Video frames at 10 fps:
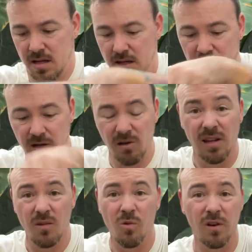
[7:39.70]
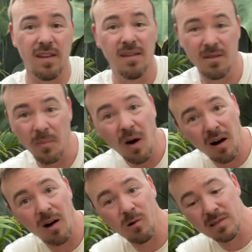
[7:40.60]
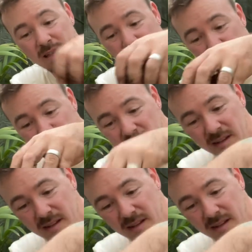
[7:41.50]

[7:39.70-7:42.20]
including the water that the pot holds at the bottom.